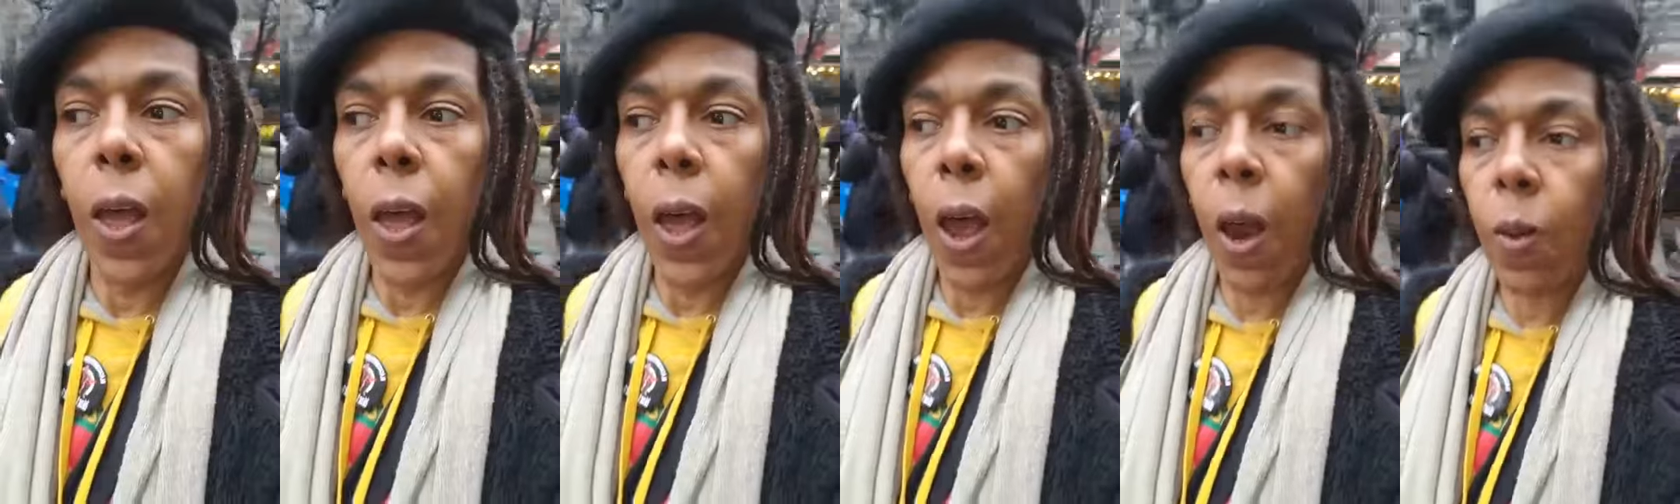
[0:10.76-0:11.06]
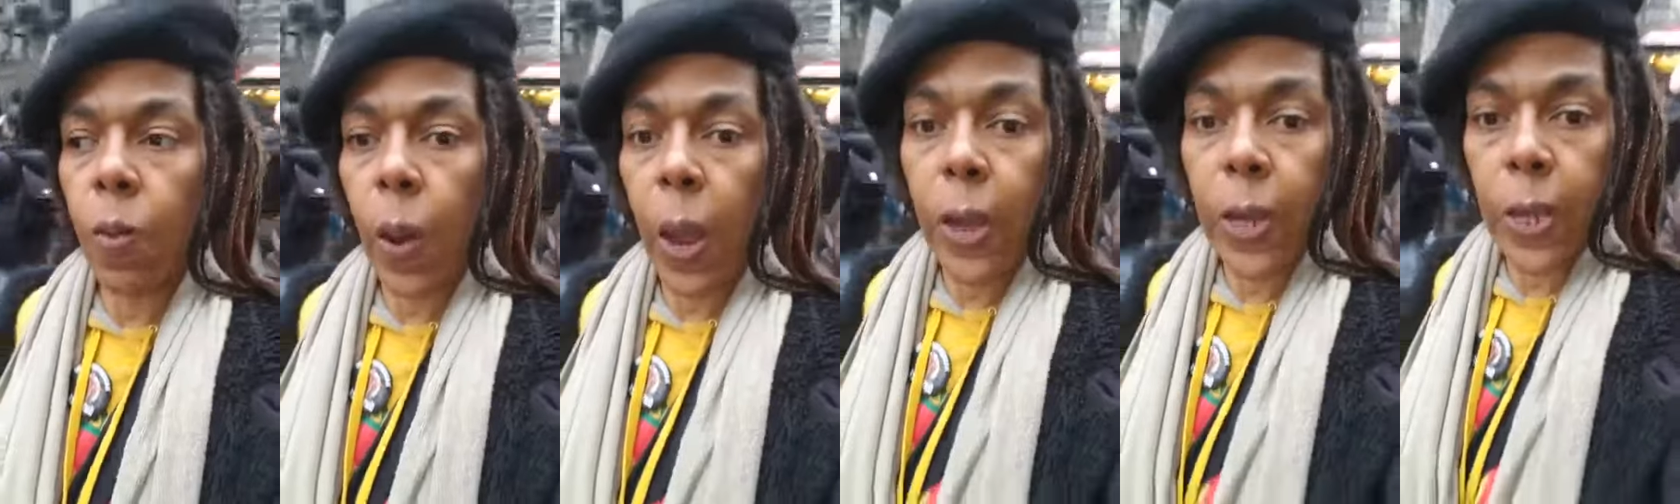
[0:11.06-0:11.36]

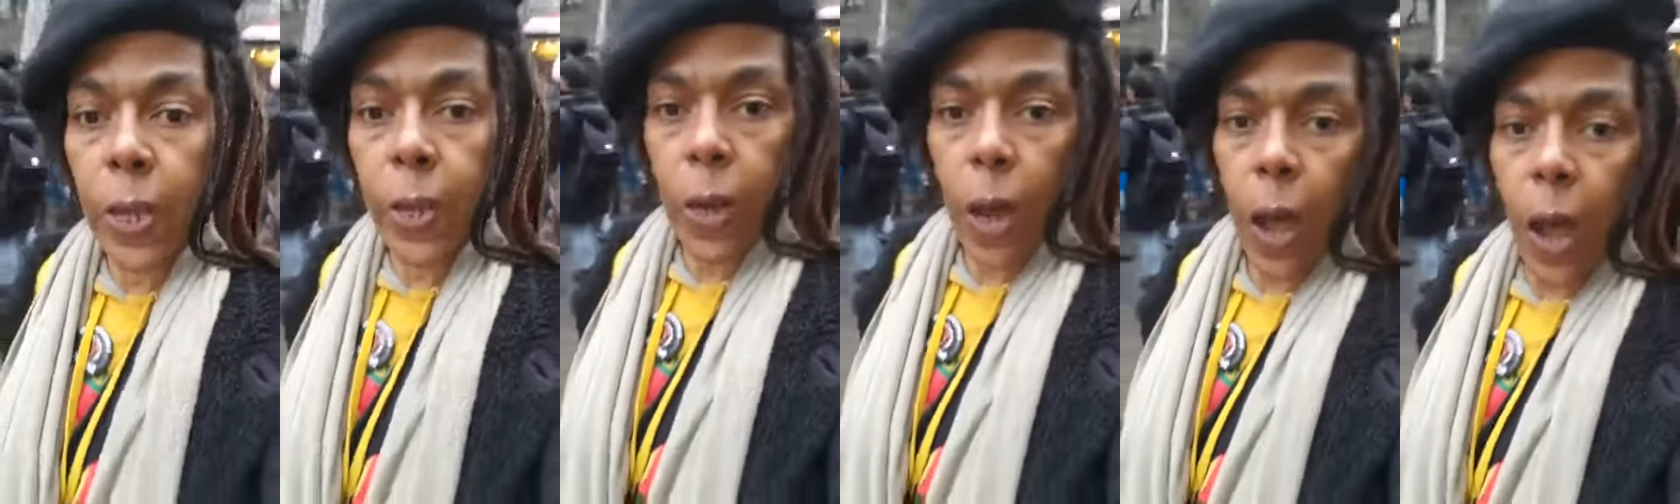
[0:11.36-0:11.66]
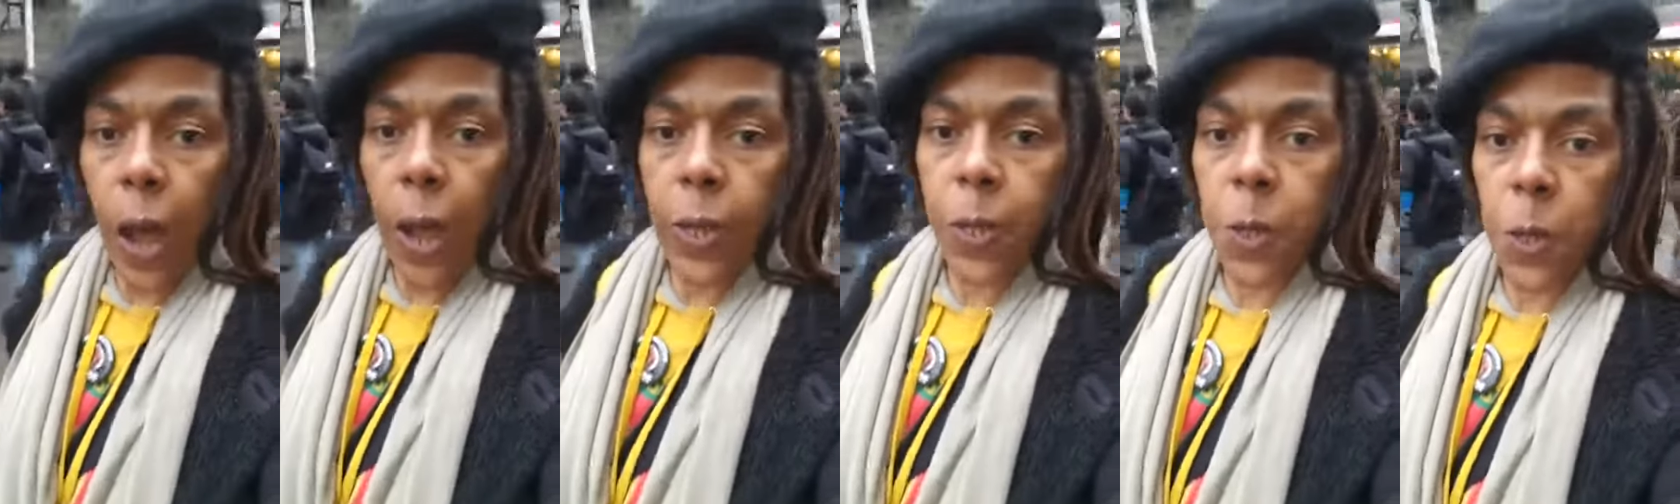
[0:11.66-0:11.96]
Iranian
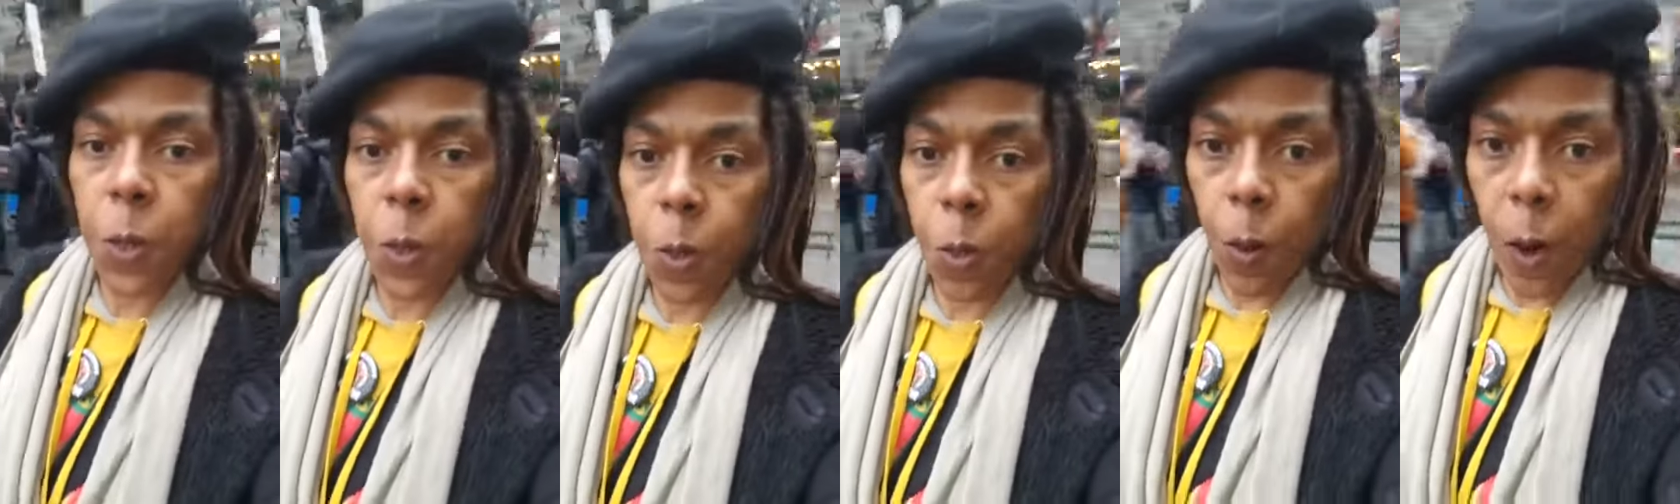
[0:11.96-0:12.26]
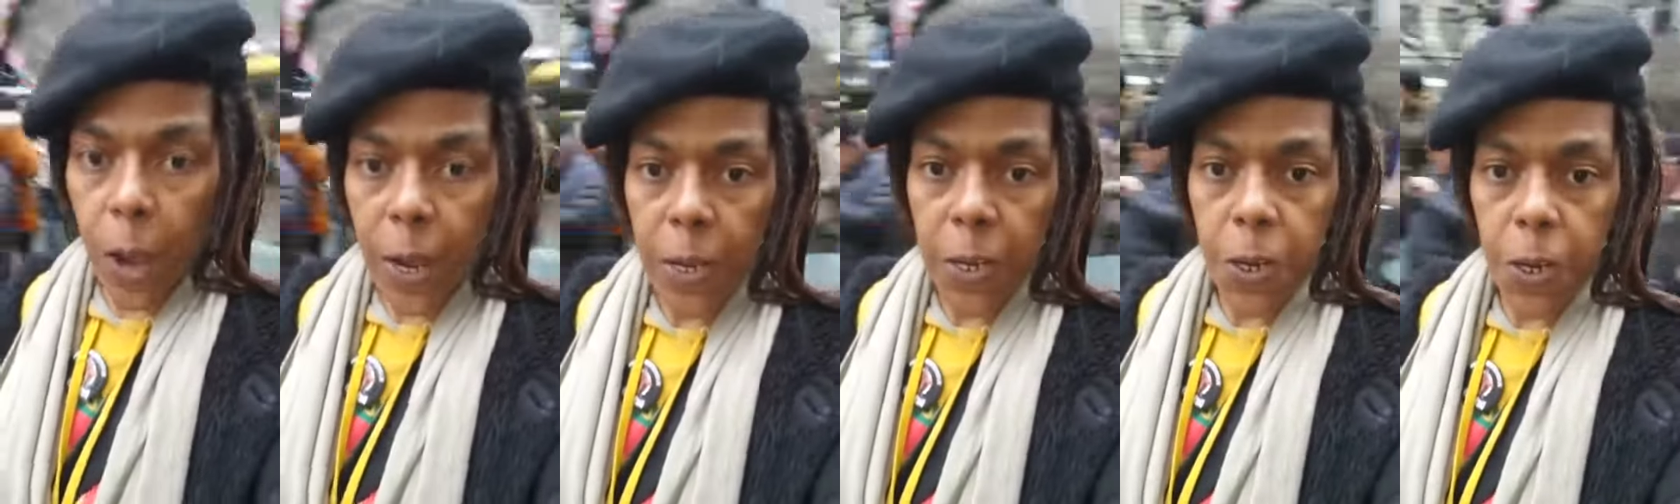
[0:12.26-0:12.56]
hostage
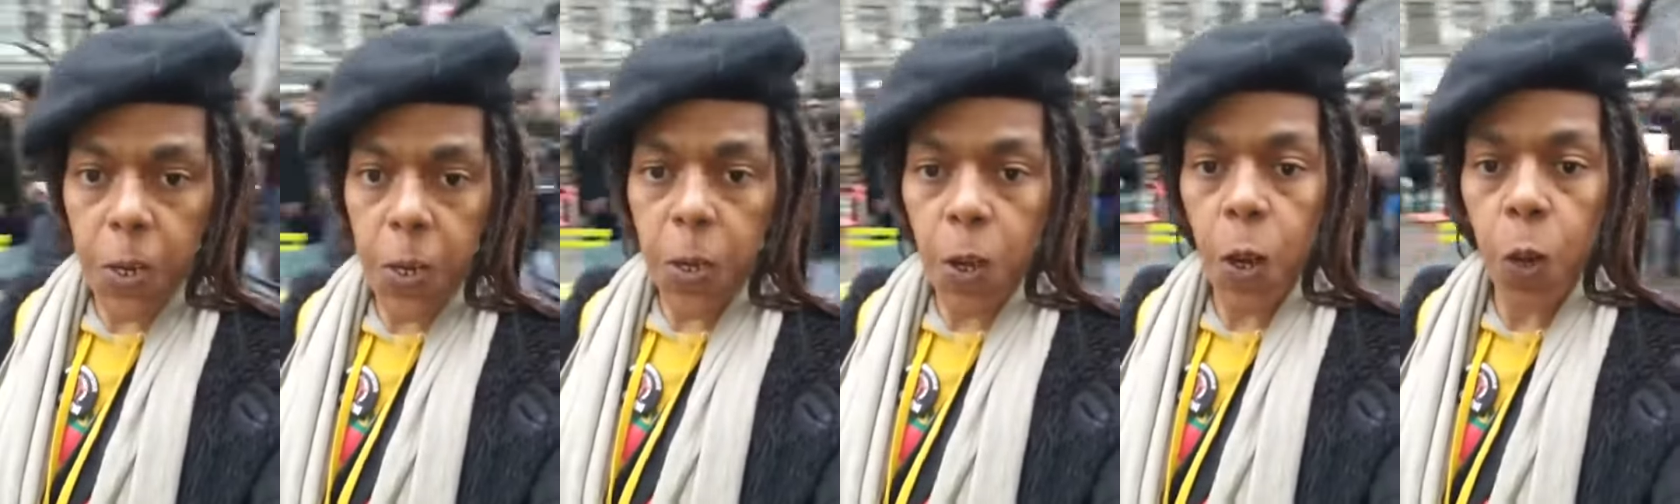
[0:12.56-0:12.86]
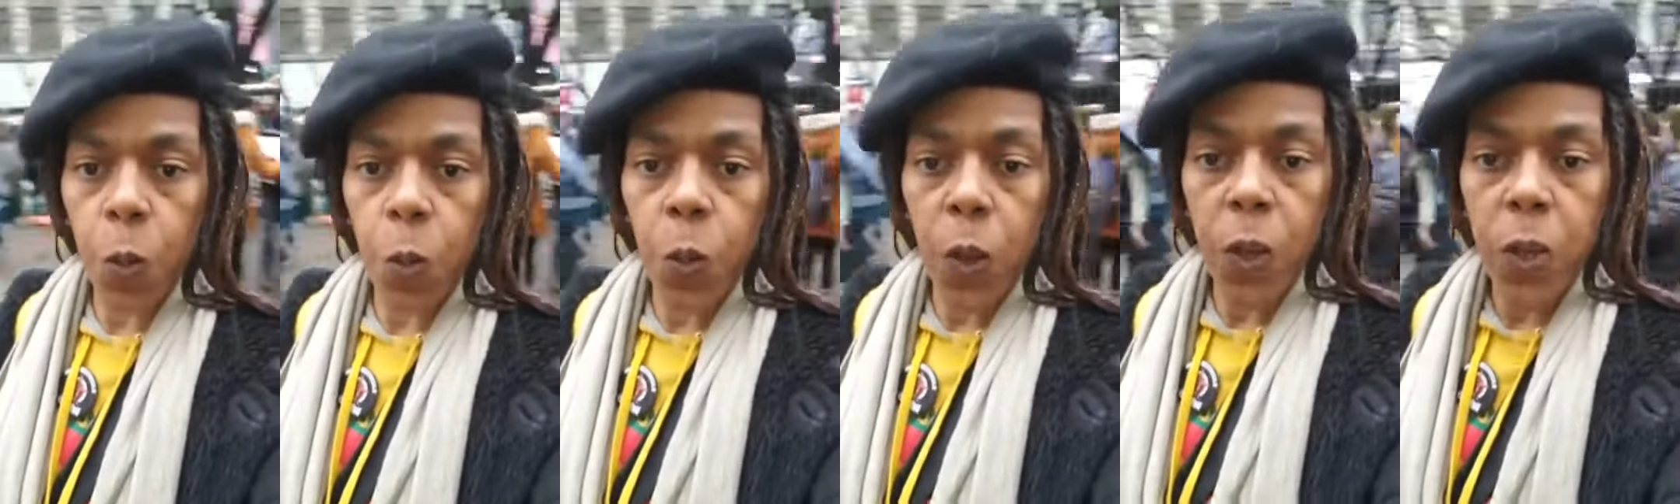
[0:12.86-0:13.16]
crisis
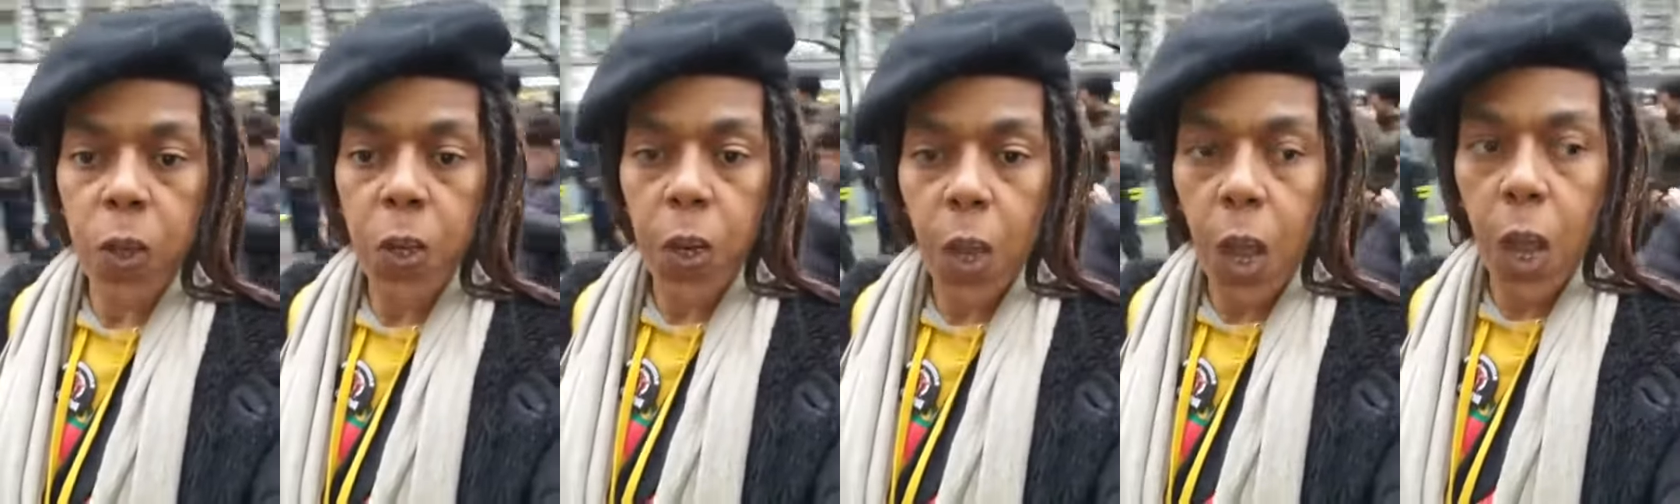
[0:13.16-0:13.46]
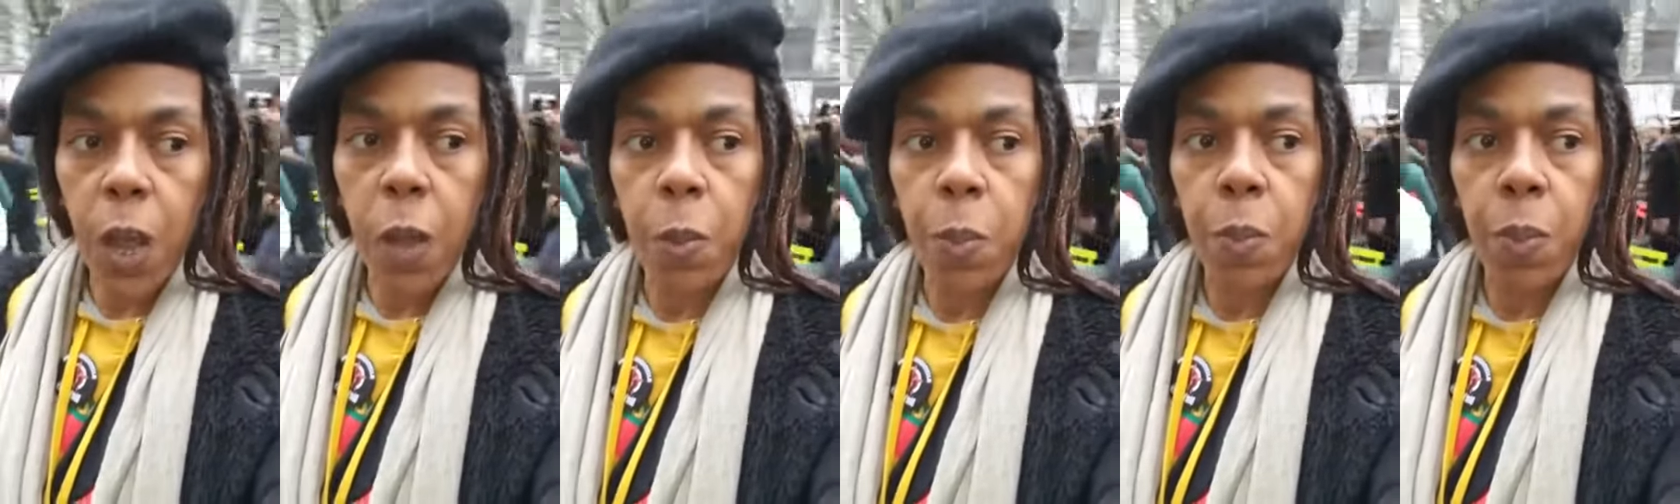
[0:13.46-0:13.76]
in which
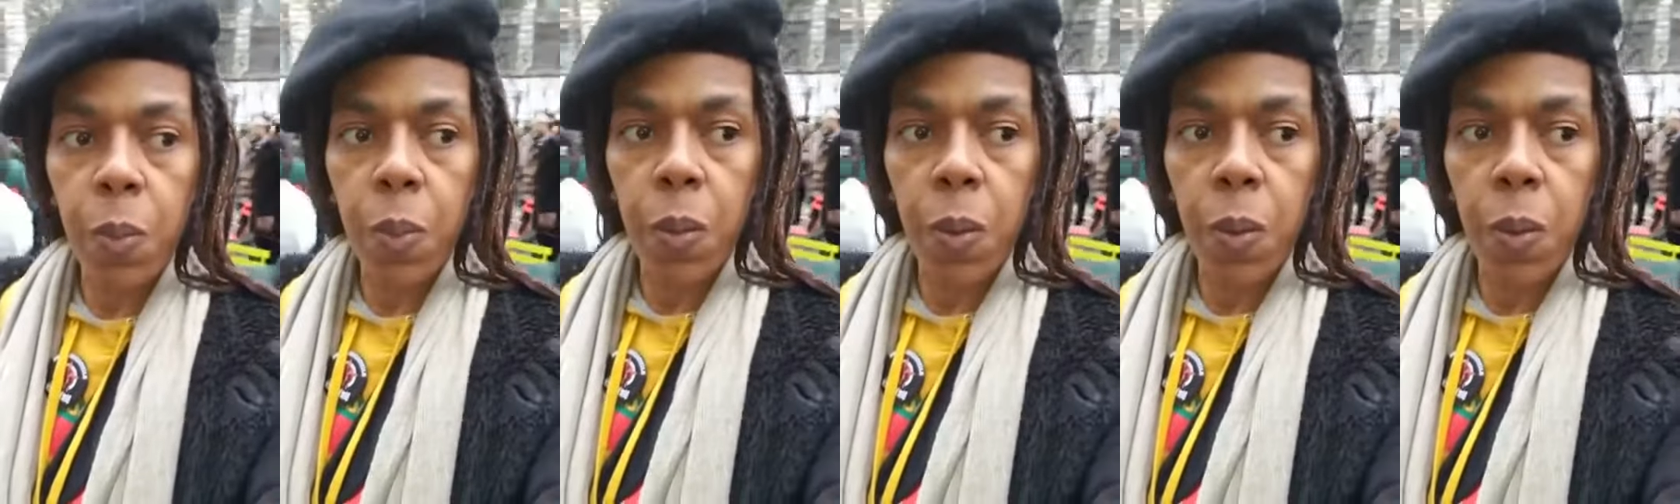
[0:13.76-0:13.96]
um,